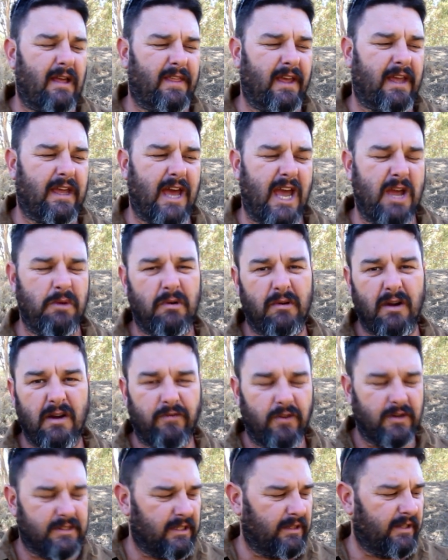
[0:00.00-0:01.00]
uh, the Kiewa
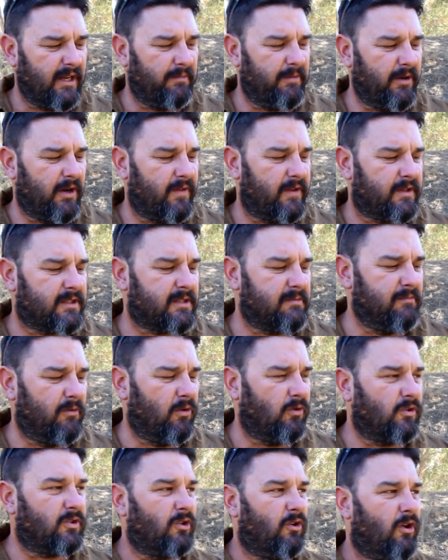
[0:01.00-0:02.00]
River, it's a little bit on the
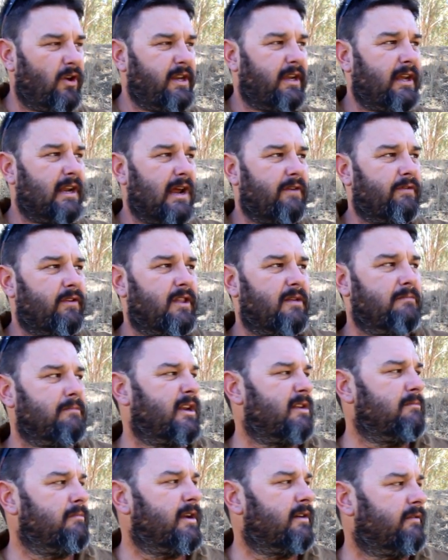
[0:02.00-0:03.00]
small side, and you get over into the
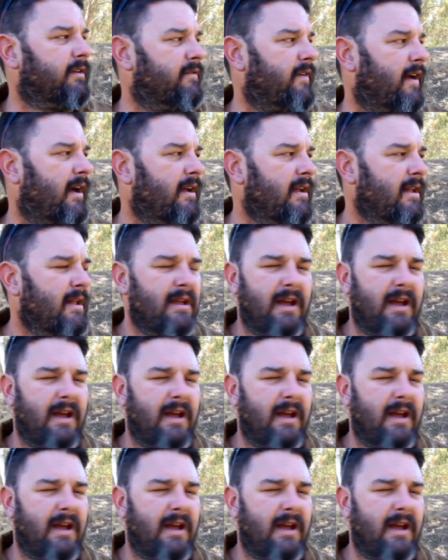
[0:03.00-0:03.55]
Mitta Mitta River,